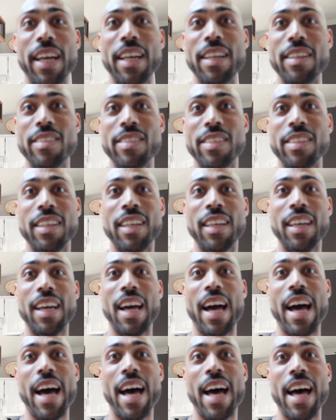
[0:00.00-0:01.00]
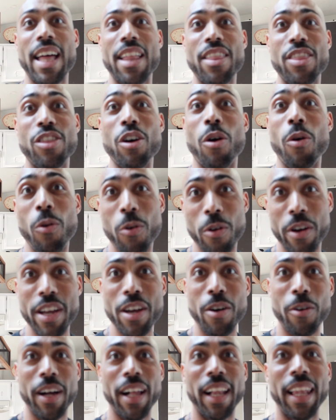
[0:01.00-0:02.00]
as uh, the
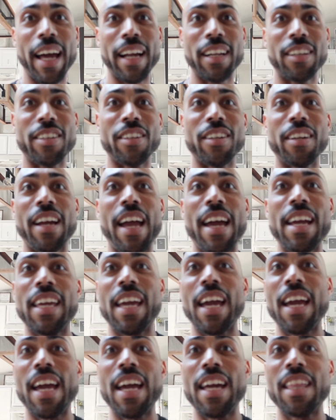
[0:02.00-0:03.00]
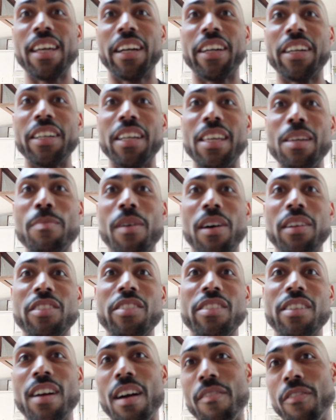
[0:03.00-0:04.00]
Oreo collector, AKA the cookie
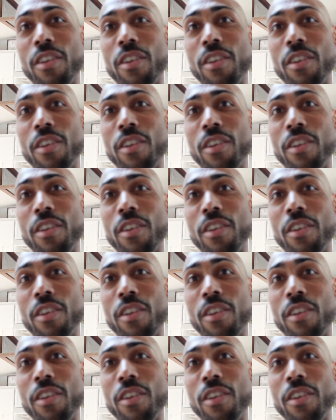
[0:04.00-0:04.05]
monster.